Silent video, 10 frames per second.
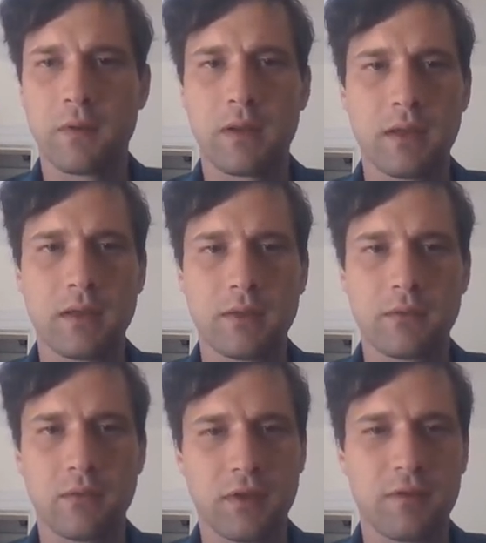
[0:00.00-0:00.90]
with ladies
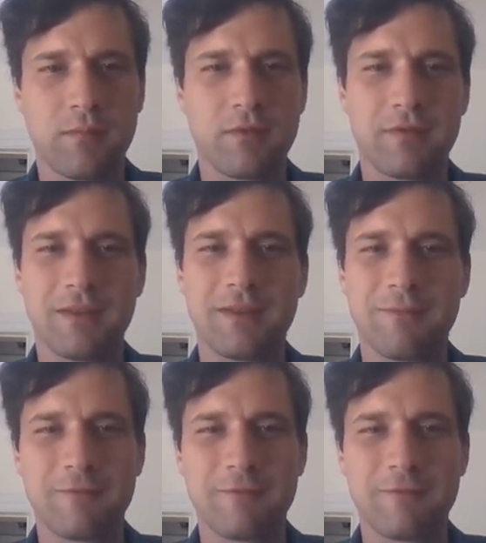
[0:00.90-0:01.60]
only to prevent them